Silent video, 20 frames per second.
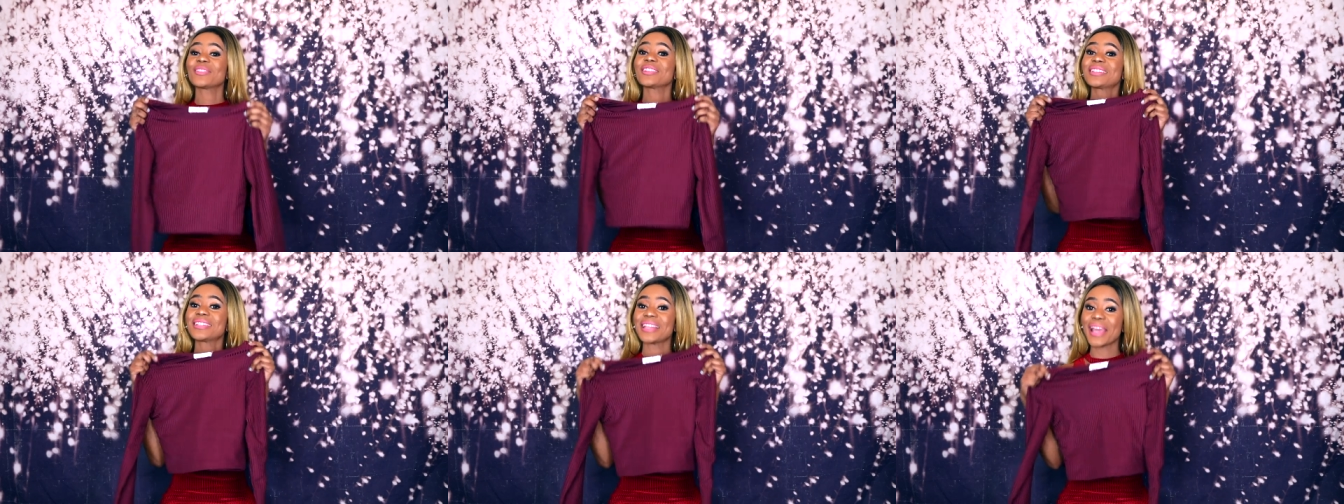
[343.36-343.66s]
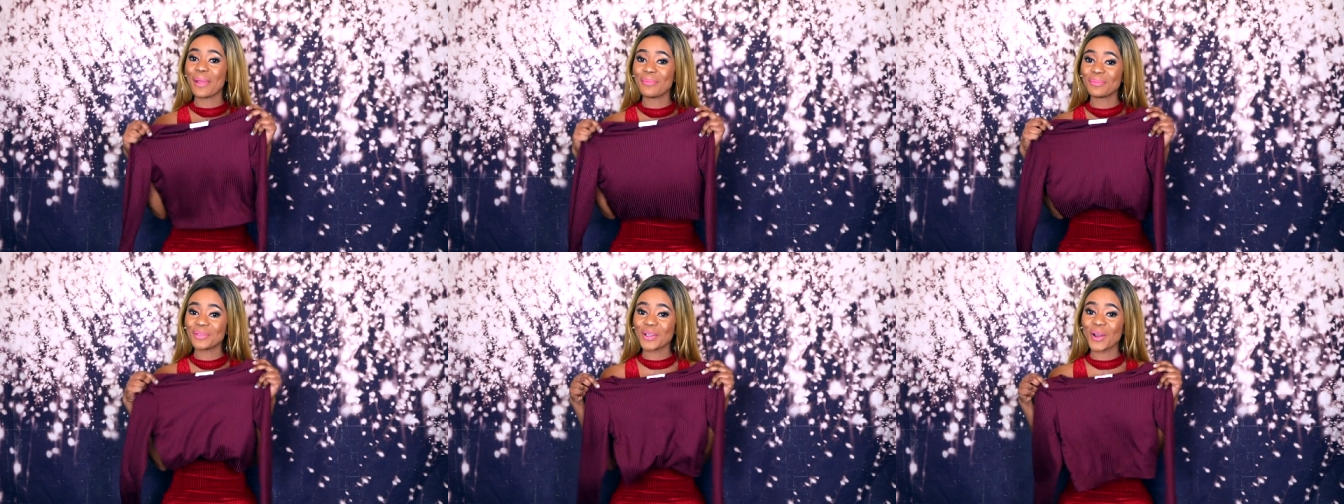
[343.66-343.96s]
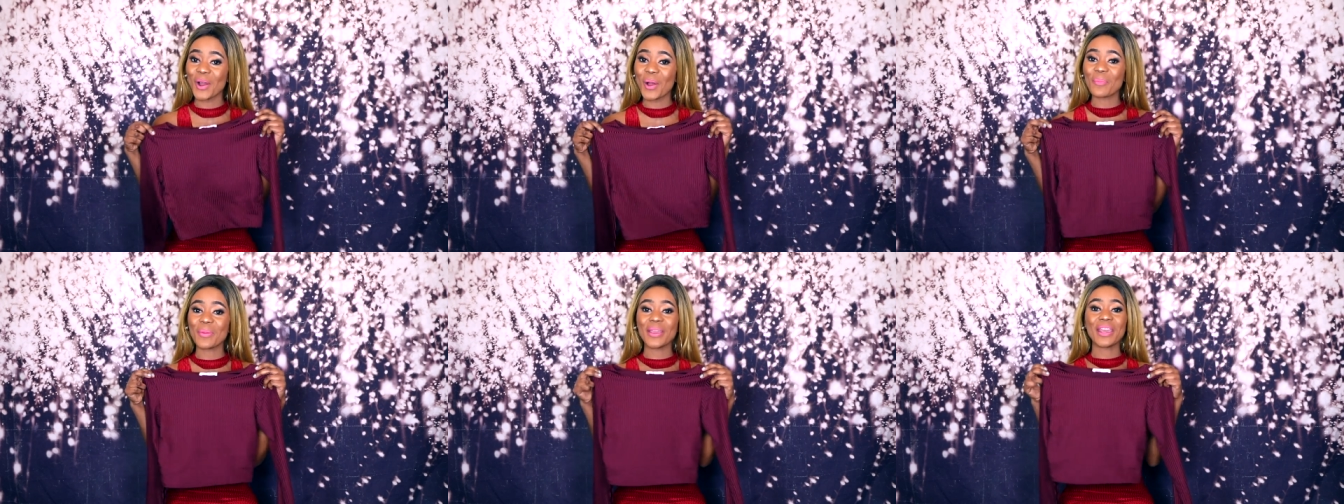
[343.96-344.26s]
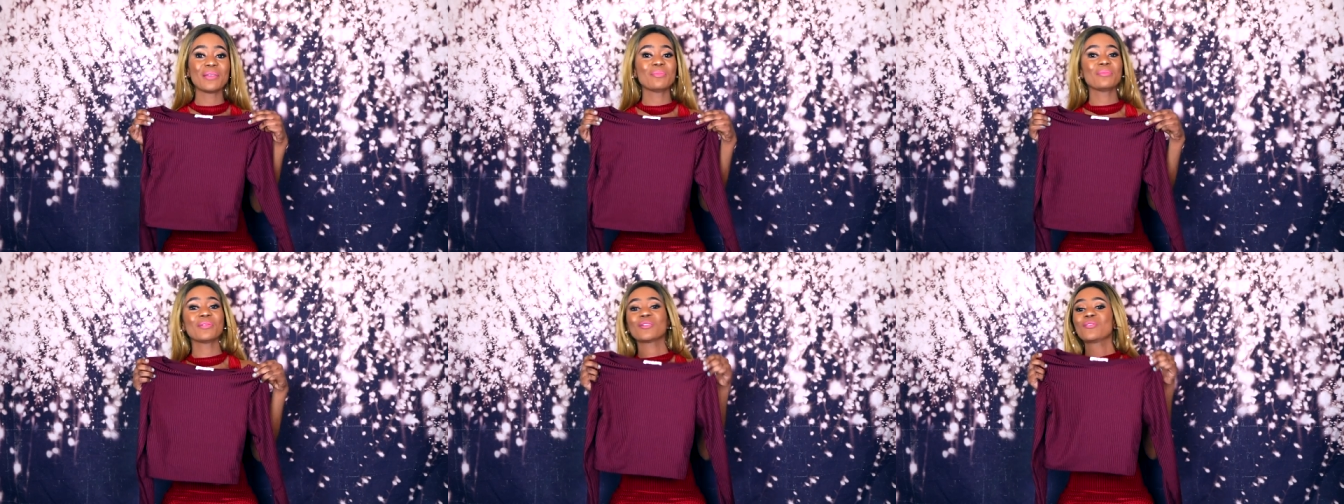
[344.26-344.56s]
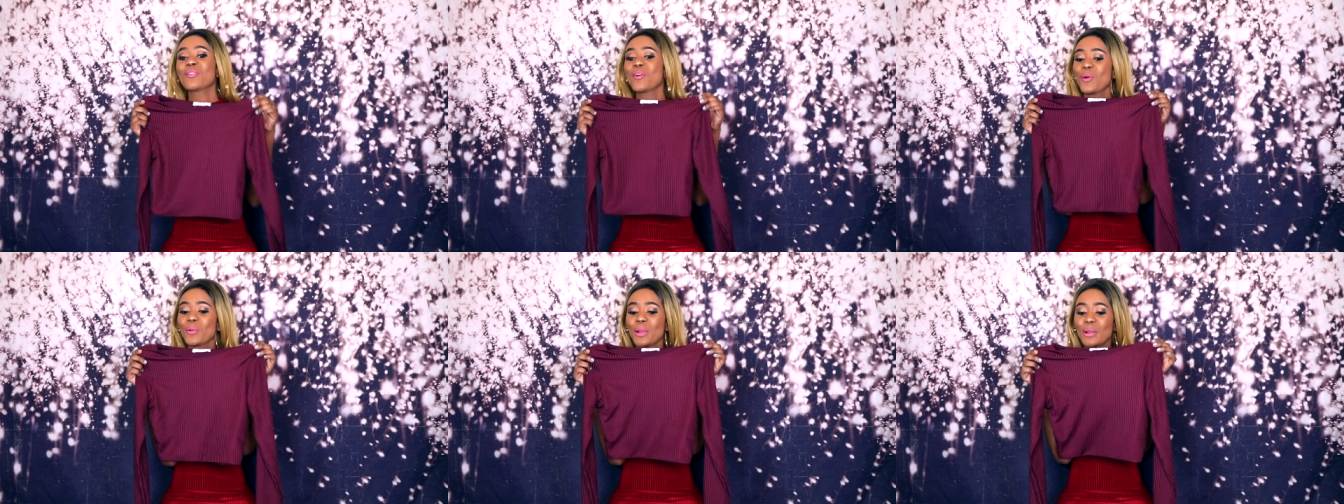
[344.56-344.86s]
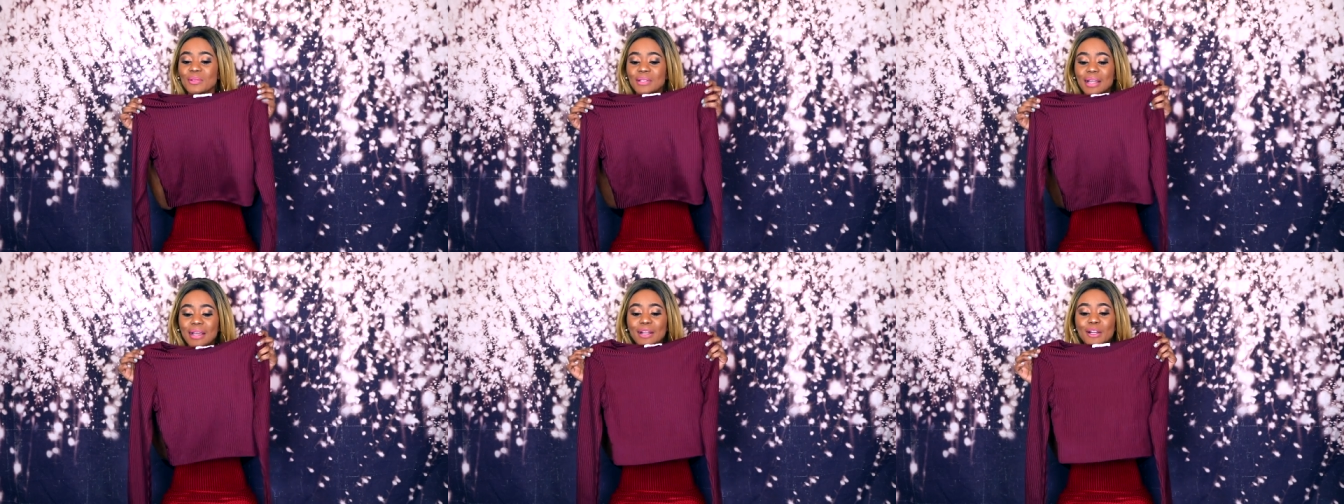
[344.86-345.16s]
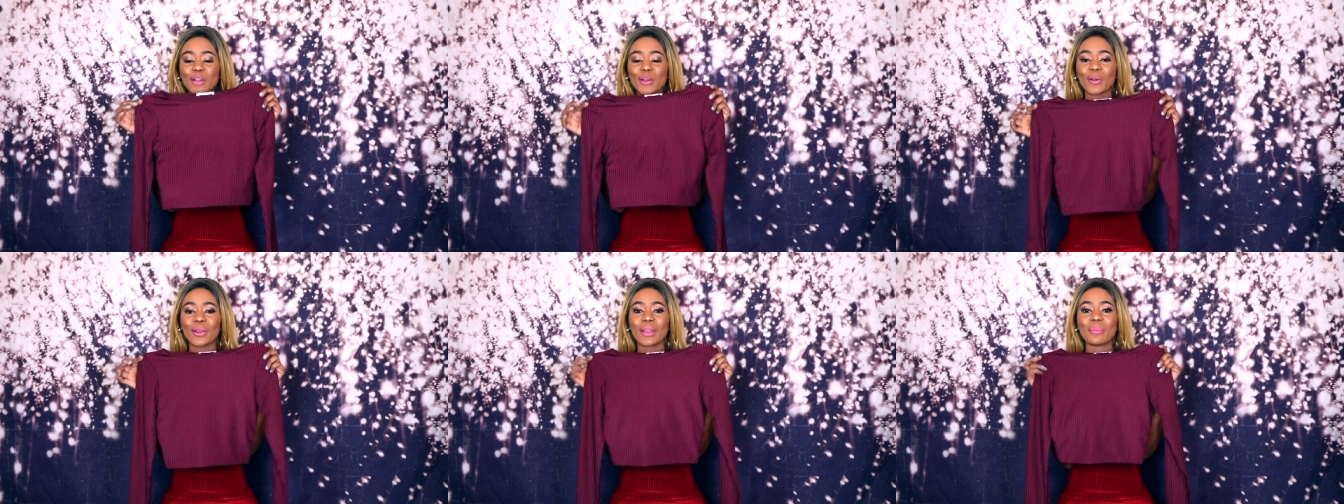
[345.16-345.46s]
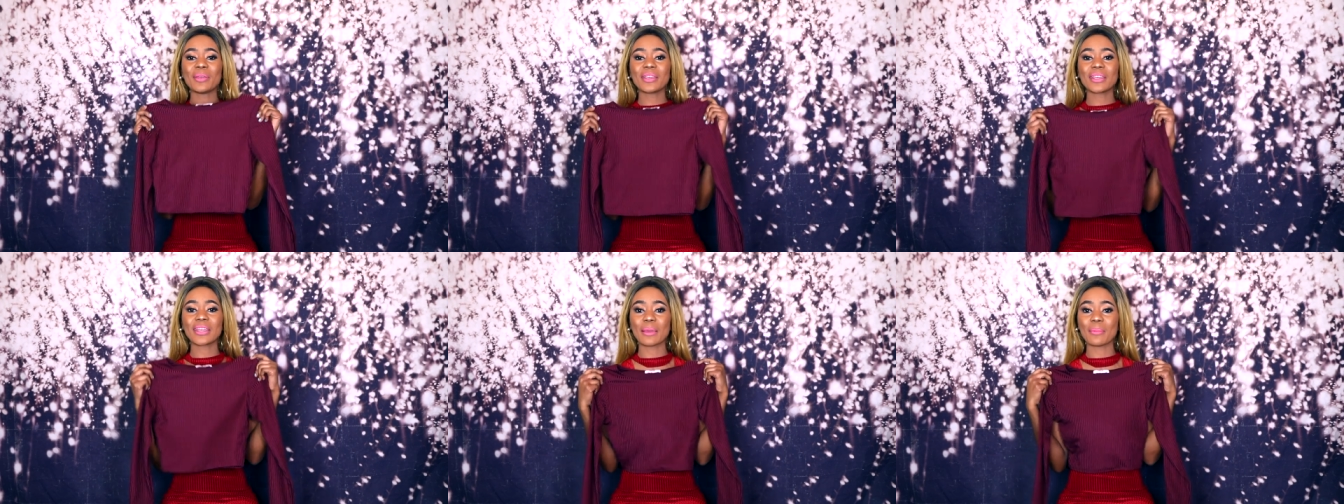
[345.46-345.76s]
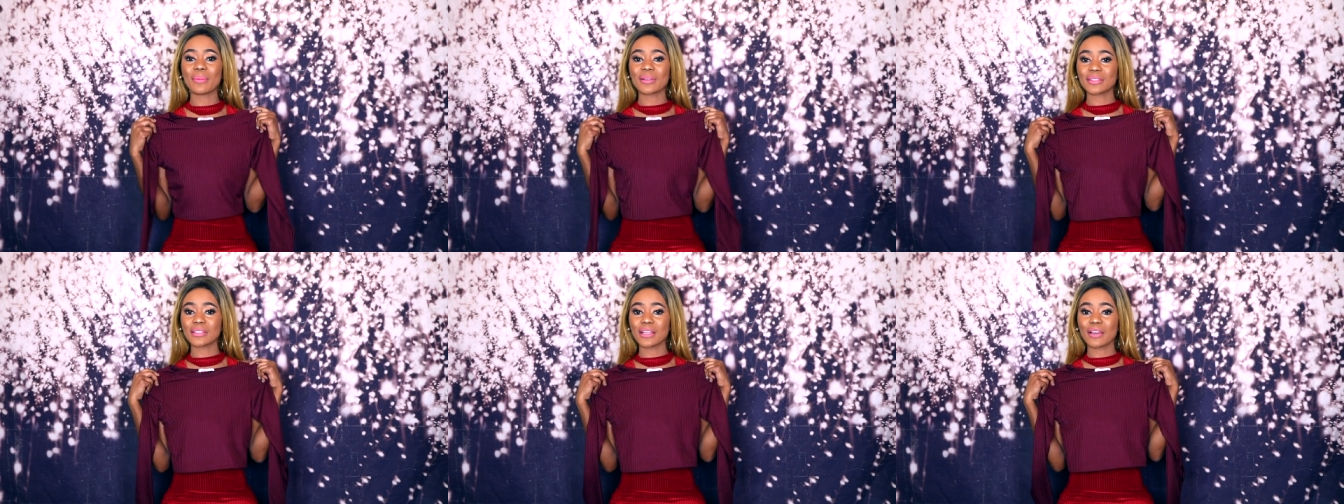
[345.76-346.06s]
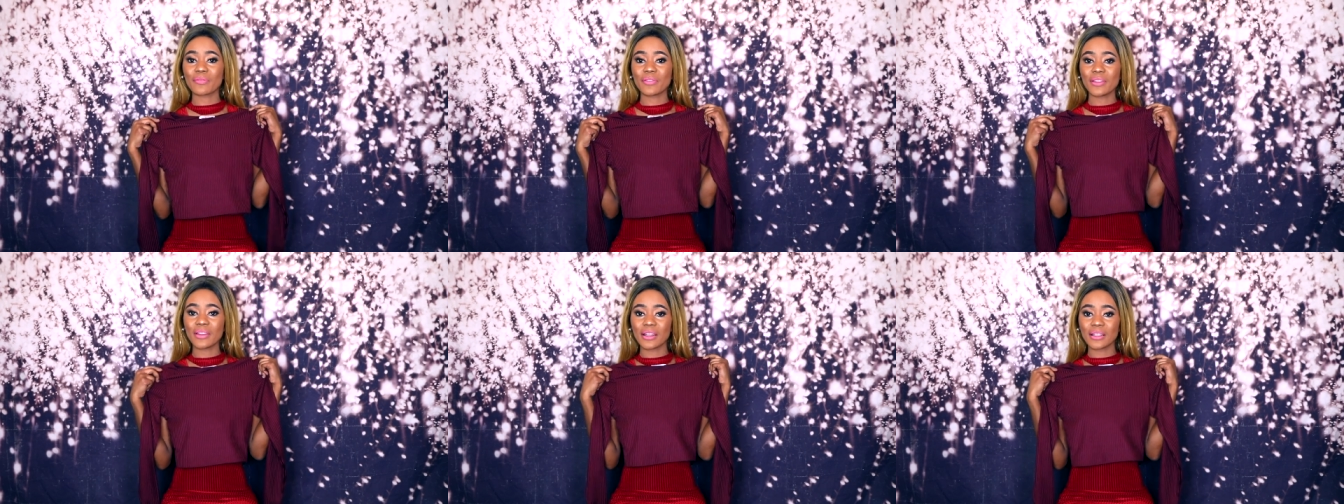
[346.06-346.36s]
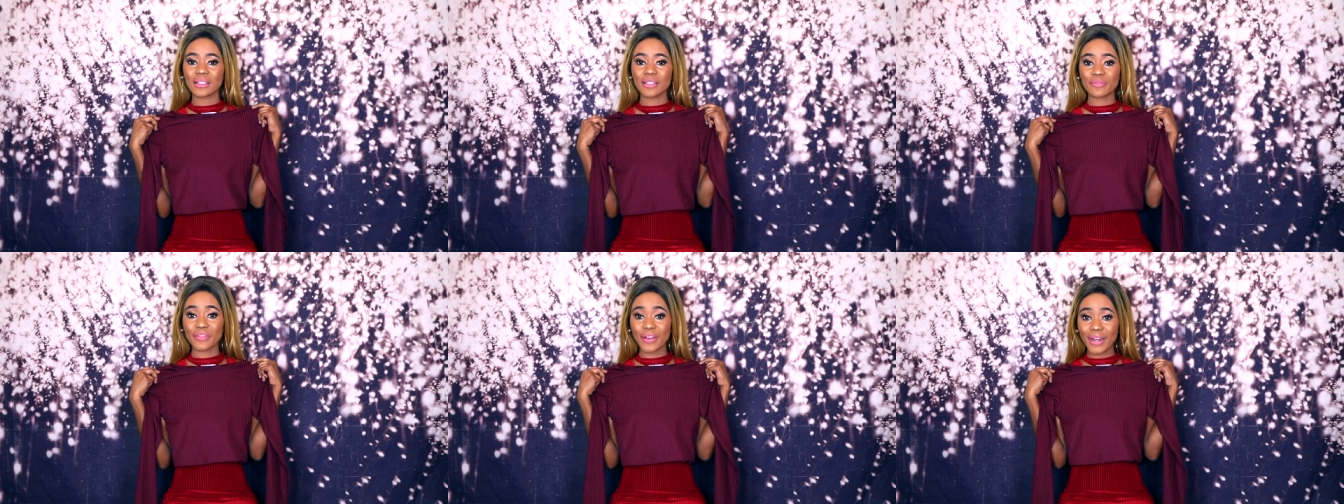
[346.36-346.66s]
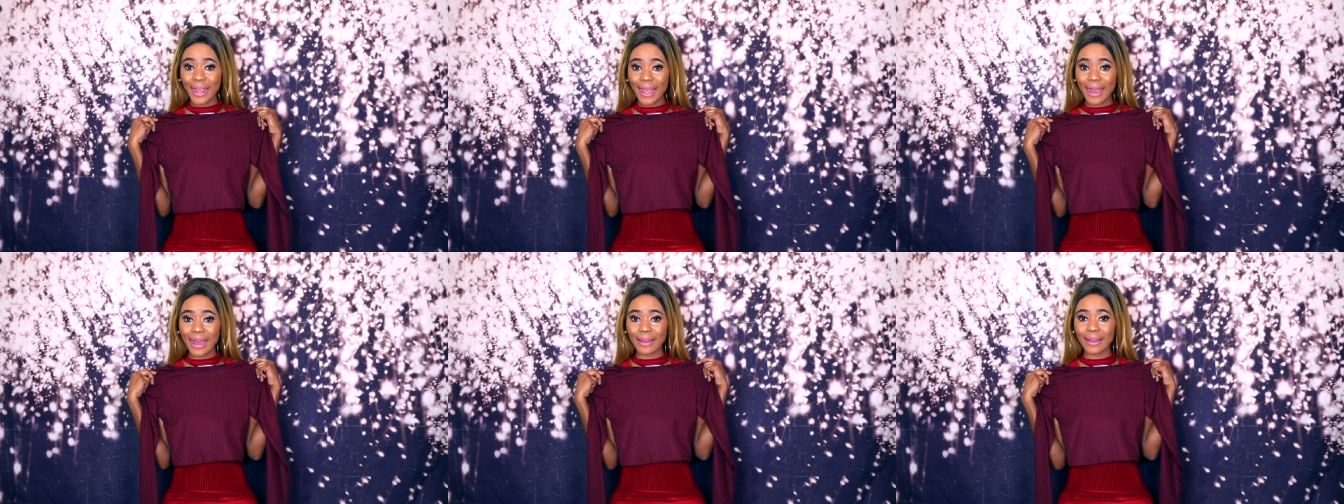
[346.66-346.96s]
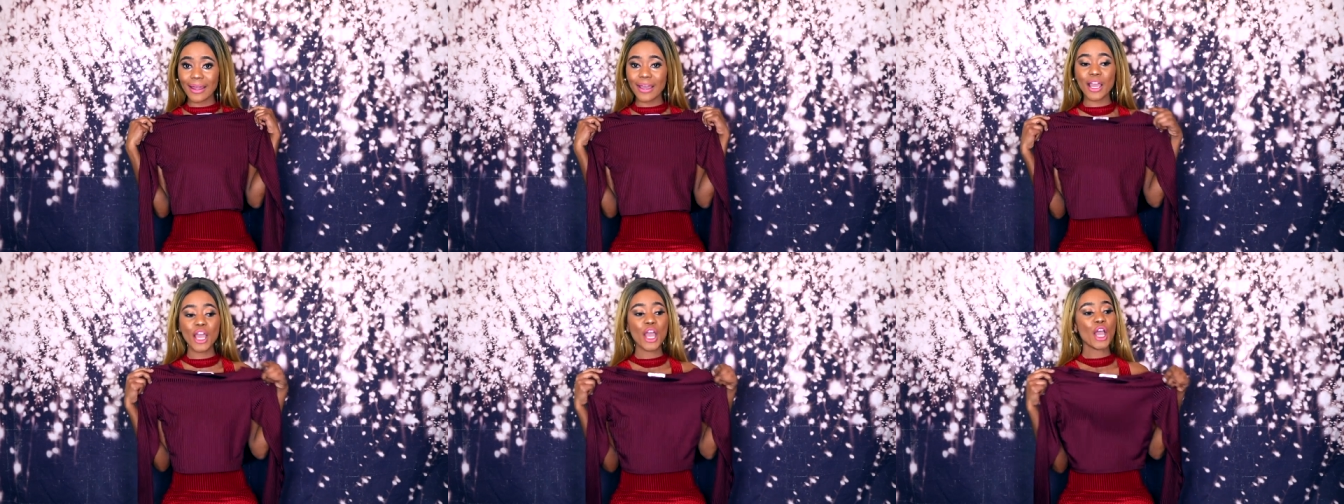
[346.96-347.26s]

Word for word: the same top in maroon, I was like, girl, let me get myself in a different color.